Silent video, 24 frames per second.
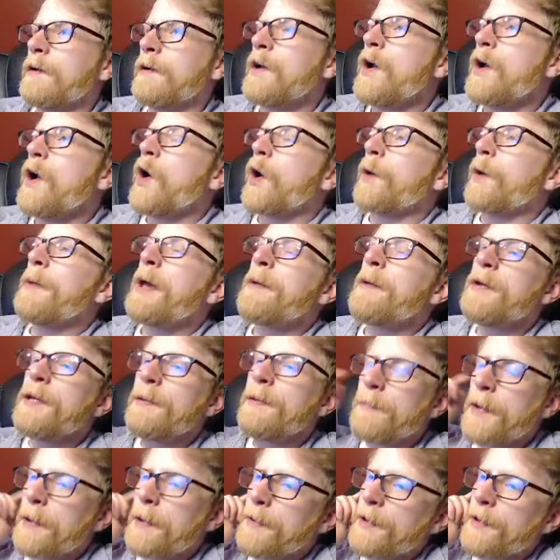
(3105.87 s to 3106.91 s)
Or maybe
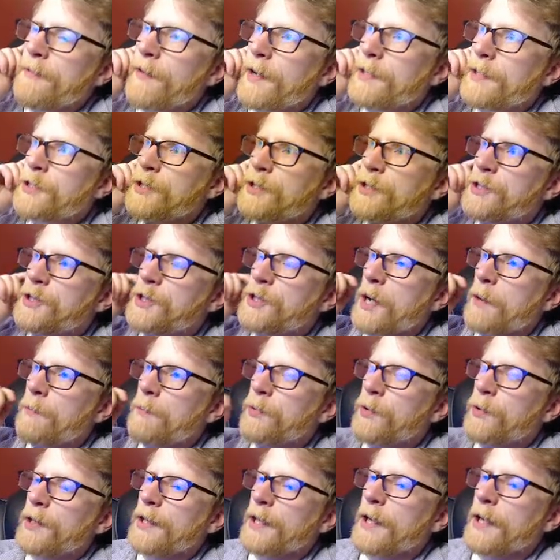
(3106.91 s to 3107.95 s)
if I just jump
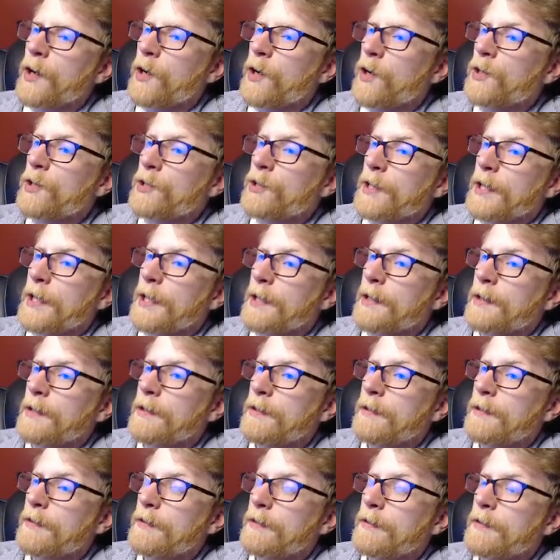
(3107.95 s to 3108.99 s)
really early.
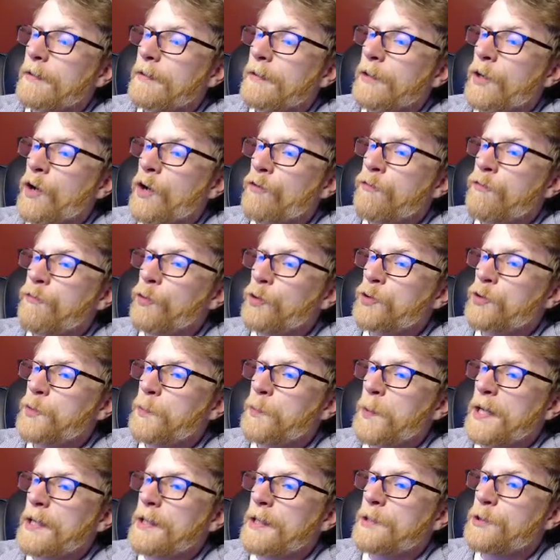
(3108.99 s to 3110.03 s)
Go full
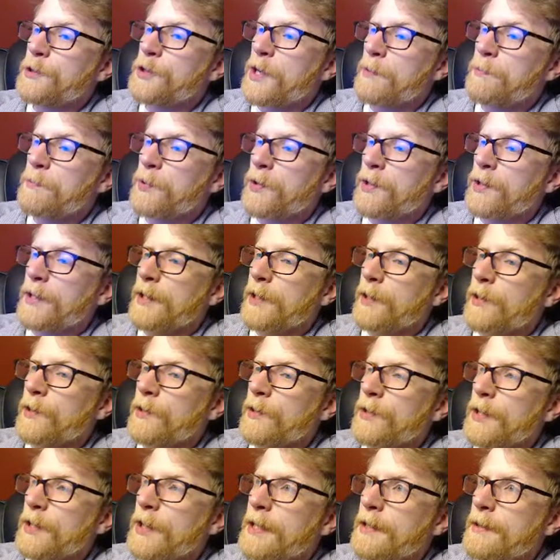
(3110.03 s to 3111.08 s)
speed and jump really
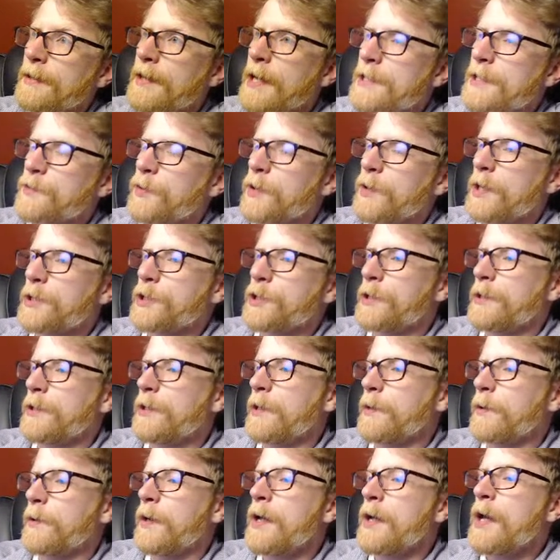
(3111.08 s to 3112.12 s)
early. That's what I should
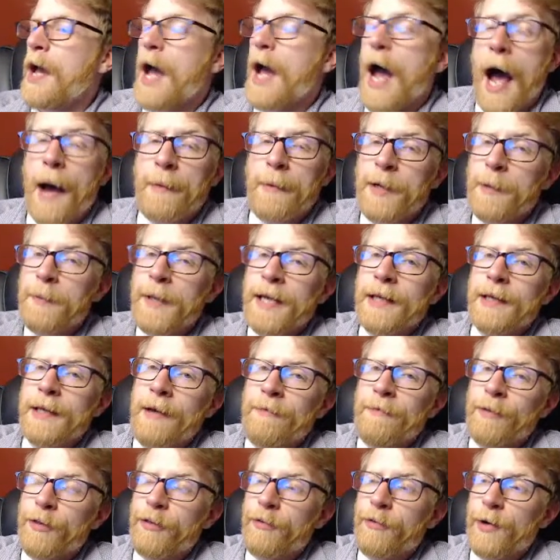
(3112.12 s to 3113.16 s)
do. I'm going to be at
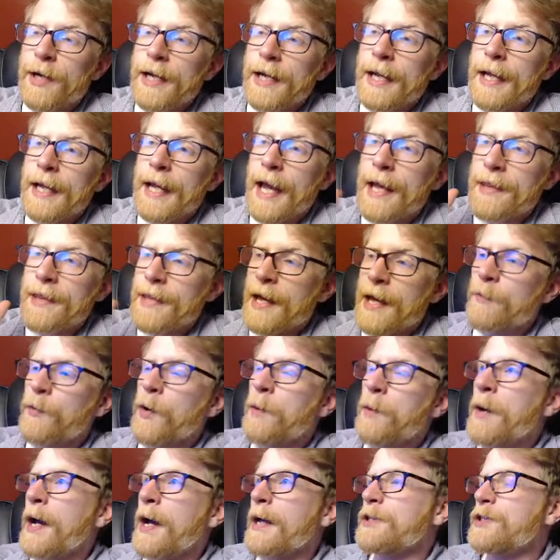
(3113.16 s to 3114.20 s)
level 3, and then we
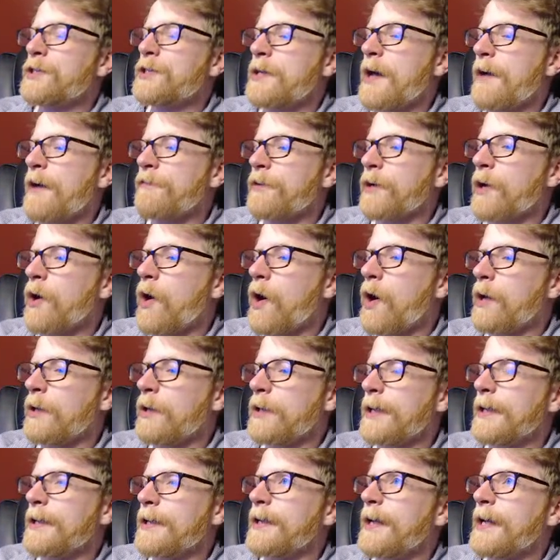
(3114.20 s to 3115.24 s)
might just have to call
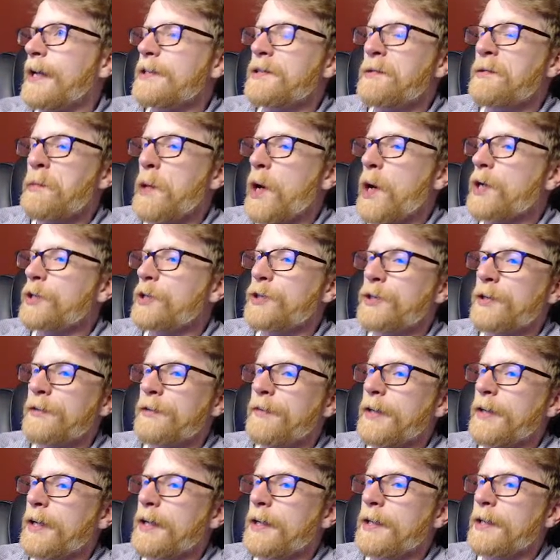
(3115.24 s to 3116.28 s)
it and get to bar
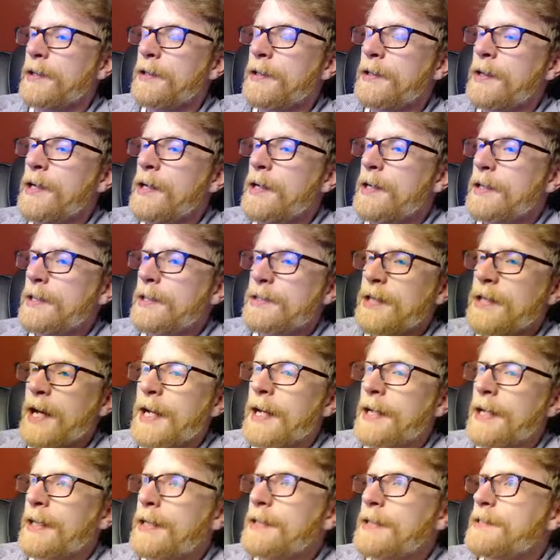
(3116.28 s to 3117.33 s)
trivia. Because I got
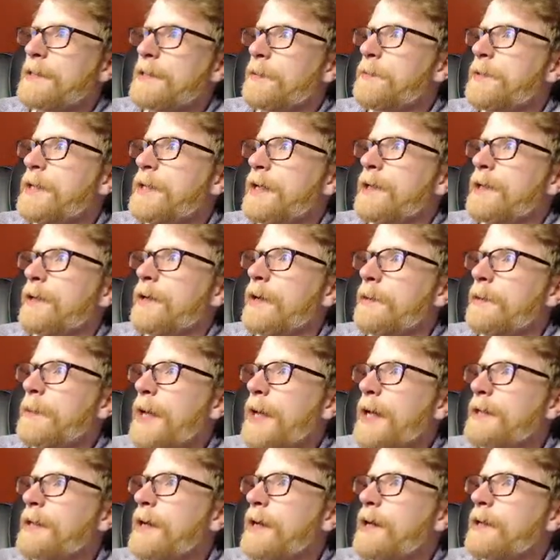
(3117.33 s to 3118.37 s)
to eat some dinner. I'm
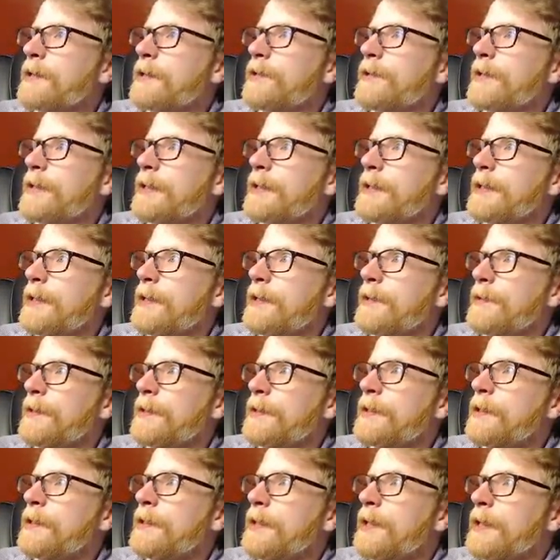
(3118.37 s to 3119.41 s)
getting hungry, you know?
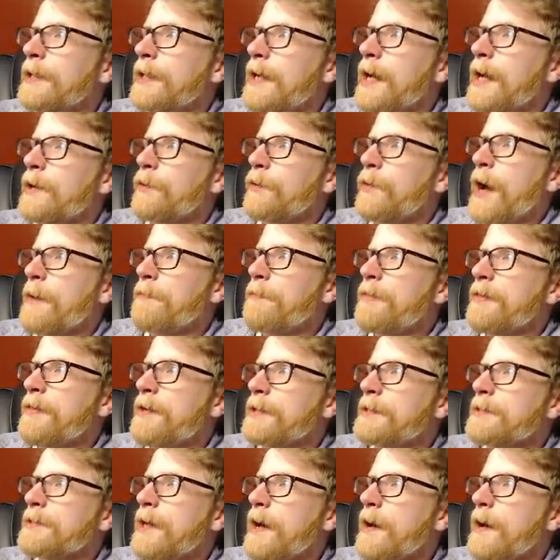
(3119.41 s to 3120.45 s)
Got to wrap
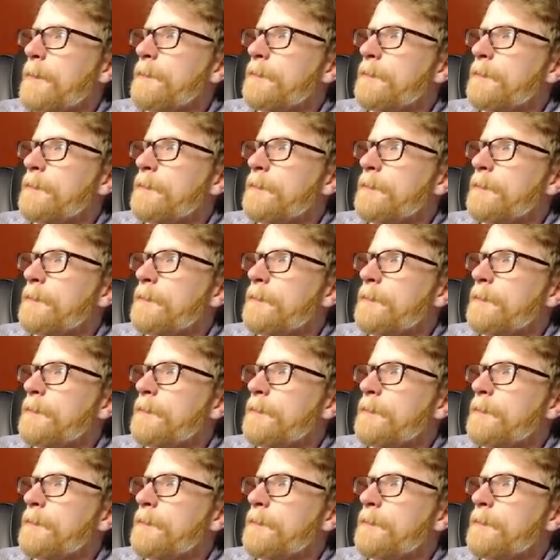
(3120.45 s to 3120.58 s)
things up.